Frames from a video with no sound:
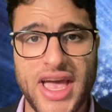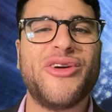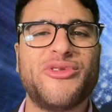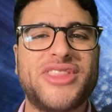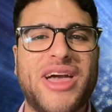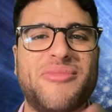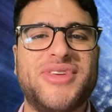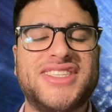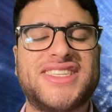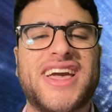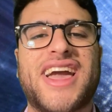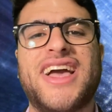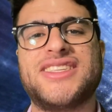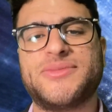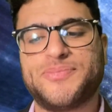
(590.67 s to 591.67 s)
With that being said,
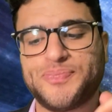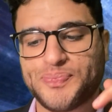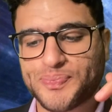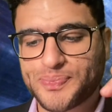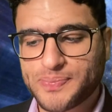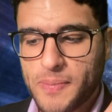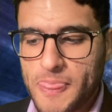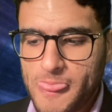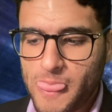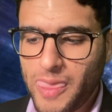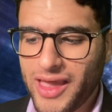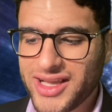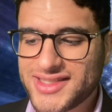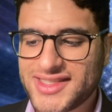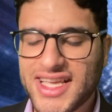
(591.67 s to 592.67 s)
guys,
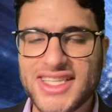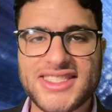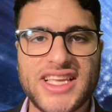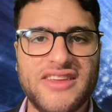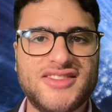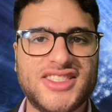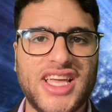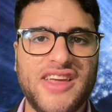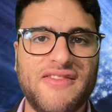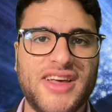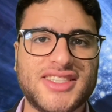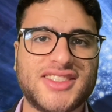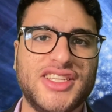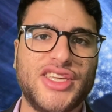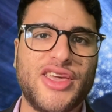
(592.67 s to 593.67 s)
stay safe, stay
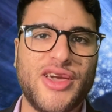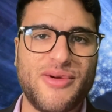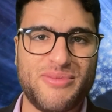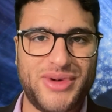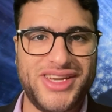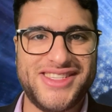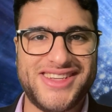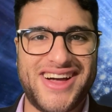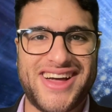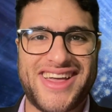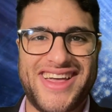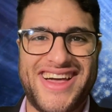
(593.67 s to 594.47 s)
investing. Money Talk.